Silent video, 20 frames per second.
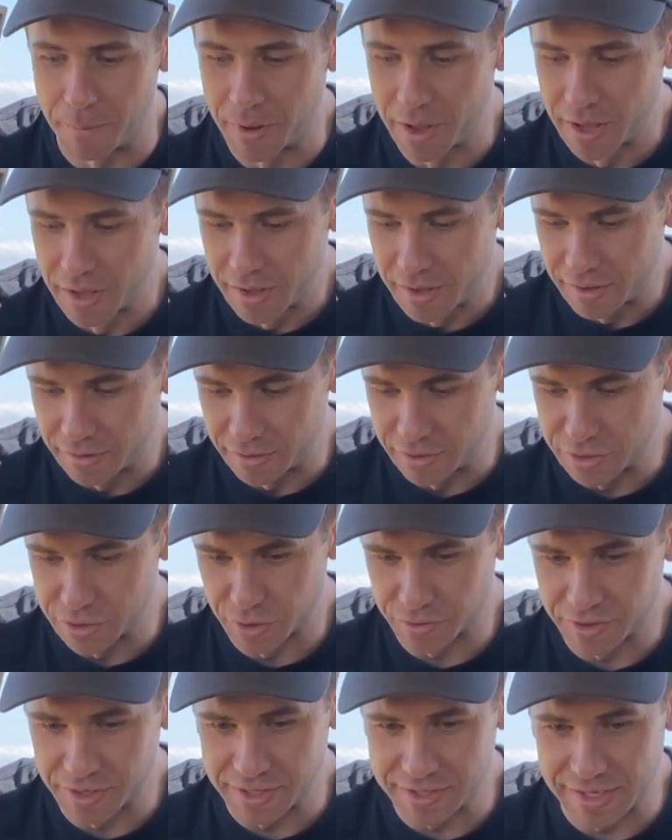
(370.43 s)
These are the
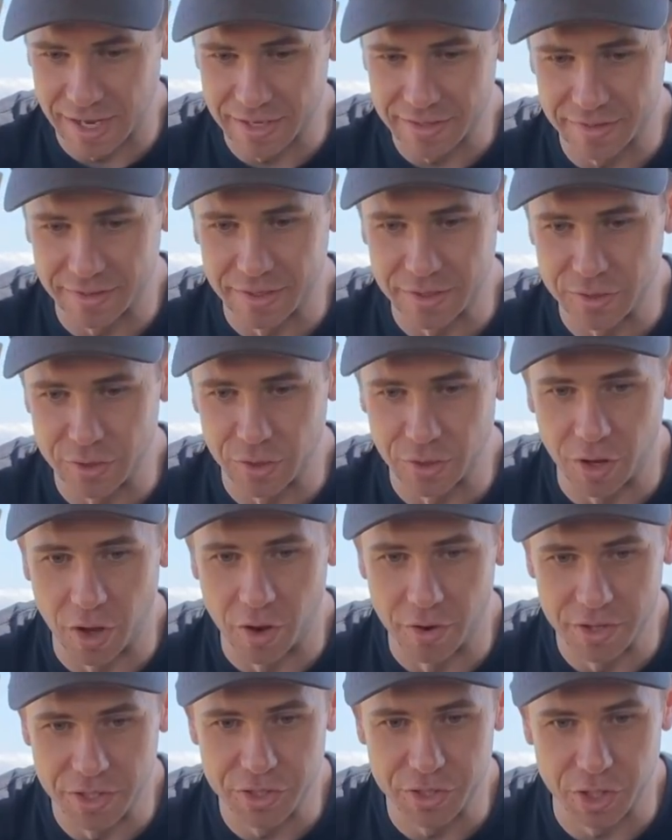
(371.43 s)
exact things you'd go and
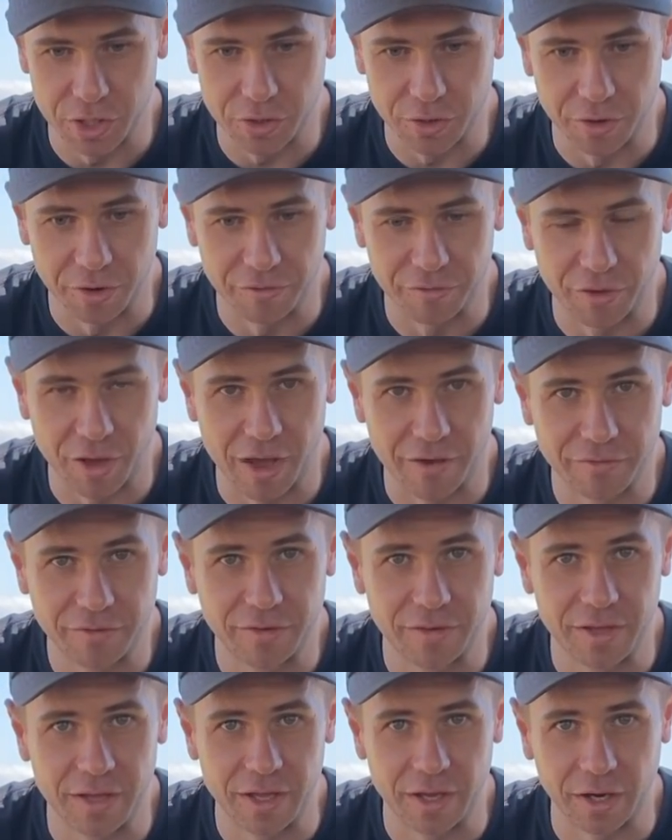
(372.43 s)
sit on if you have tea
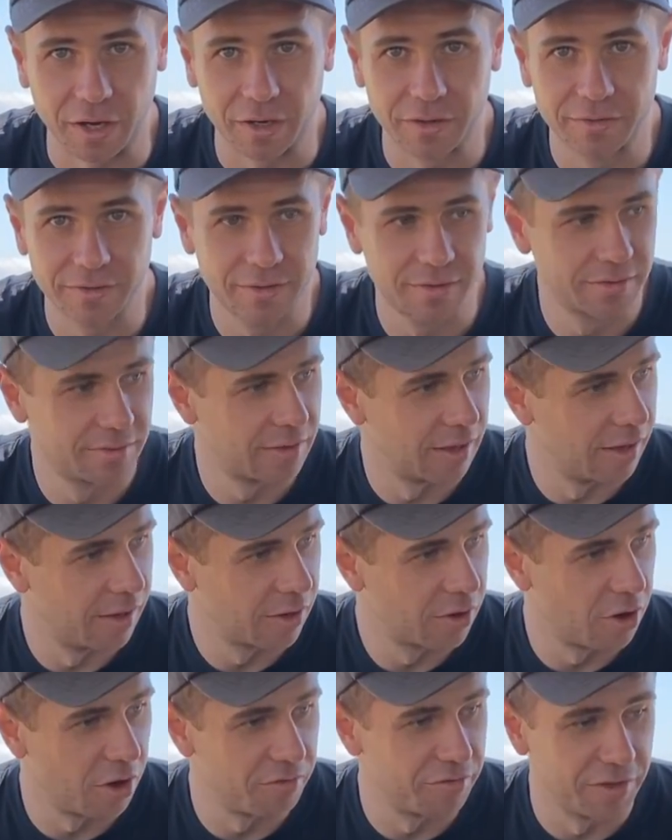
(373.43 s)
and
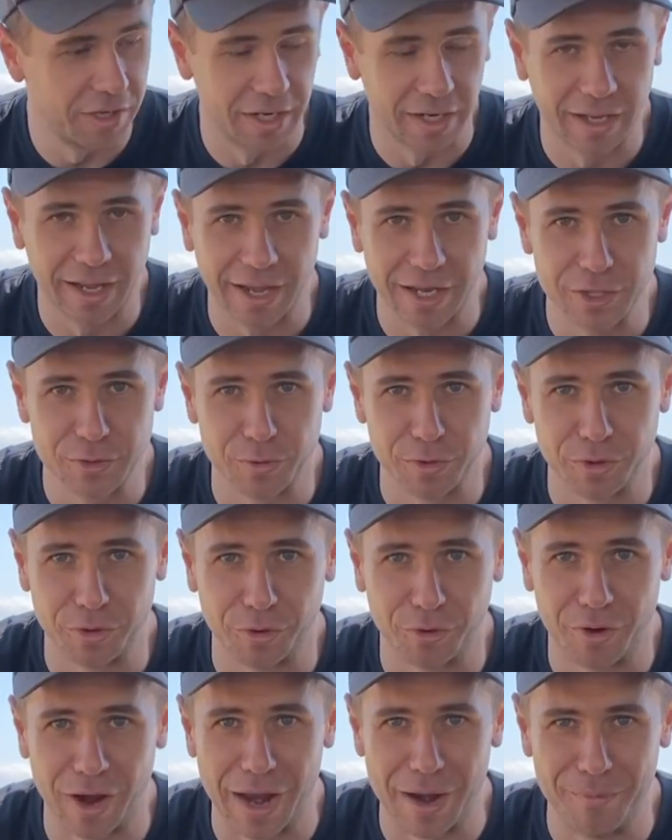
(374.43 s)
coffee and cakes with your
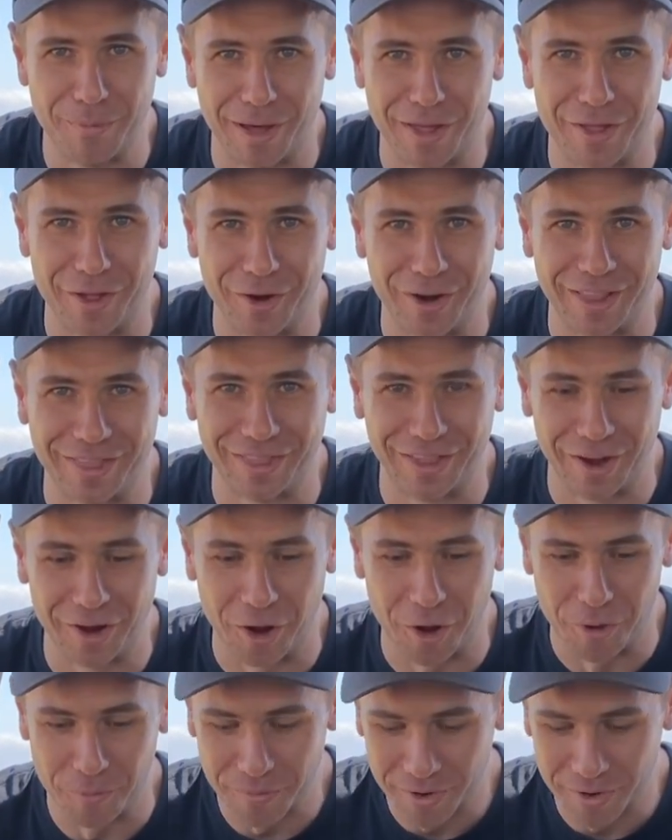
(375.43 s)
grandmother at their home.